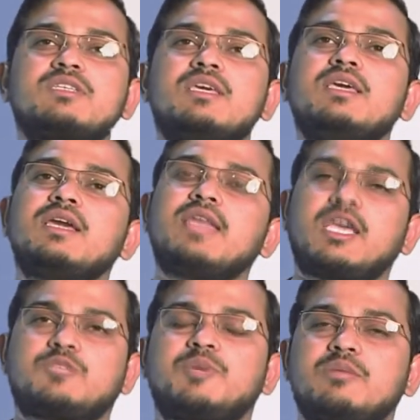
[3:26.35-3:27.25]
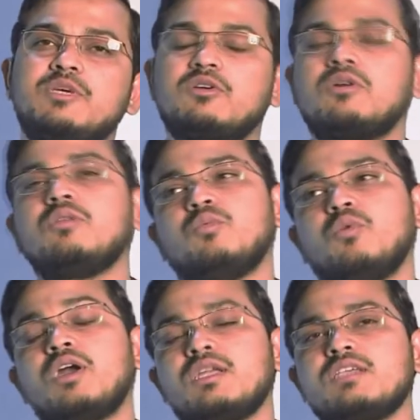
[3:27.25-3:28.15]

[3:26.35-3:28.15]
he can experiment on what